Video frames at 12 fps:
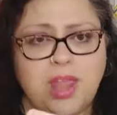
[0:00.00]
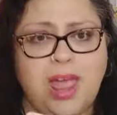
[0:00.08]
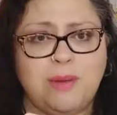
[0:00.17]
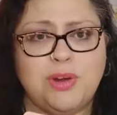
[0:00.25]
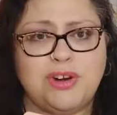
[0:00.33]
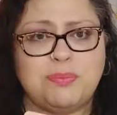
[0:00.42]

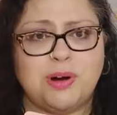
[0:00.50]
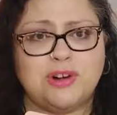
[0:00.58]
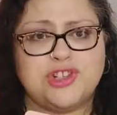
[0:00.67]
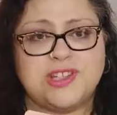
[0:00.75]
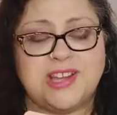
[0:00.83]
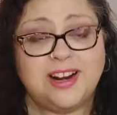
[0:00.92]
I would have
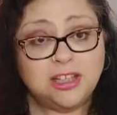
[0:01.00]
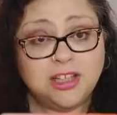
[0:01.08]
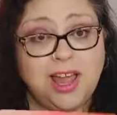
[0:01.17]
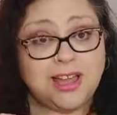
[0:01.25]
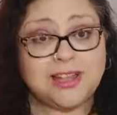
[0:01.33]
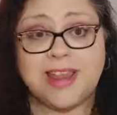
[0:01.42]
purchased it.
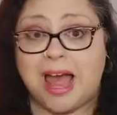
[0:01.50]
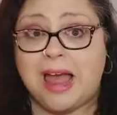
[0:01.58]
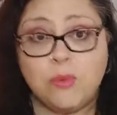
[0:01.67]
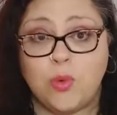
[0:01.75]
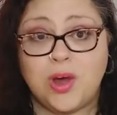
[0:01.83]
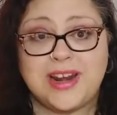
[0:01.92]
Luckily,
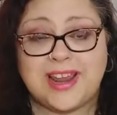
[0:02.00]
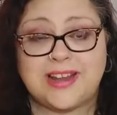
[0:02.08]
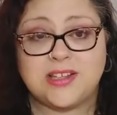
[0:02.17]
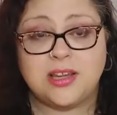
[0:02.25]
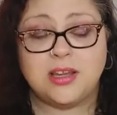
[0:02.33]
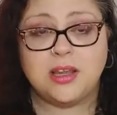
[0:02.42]
I won it.